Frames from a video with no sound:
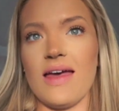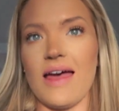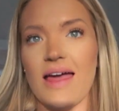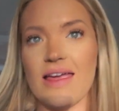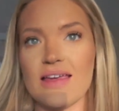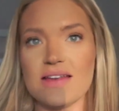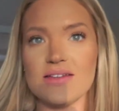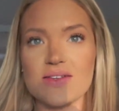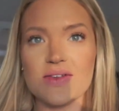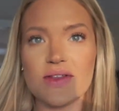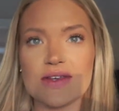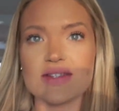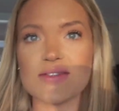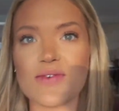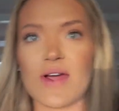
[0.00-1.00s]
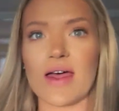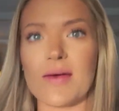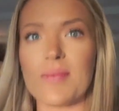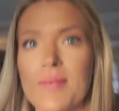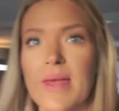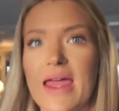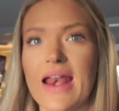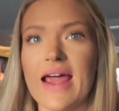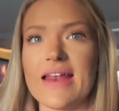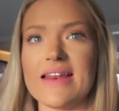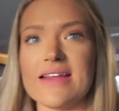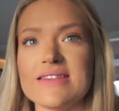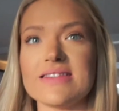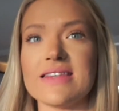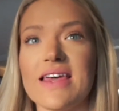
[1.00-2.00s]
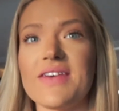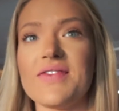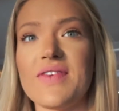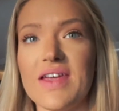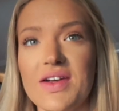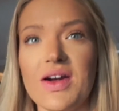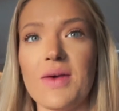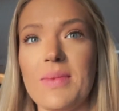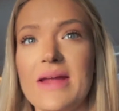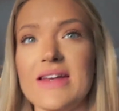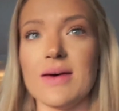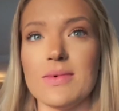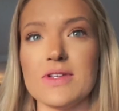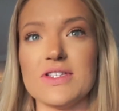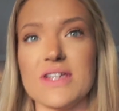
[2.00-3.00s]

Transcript: I can do this from. And I need to like figure out my double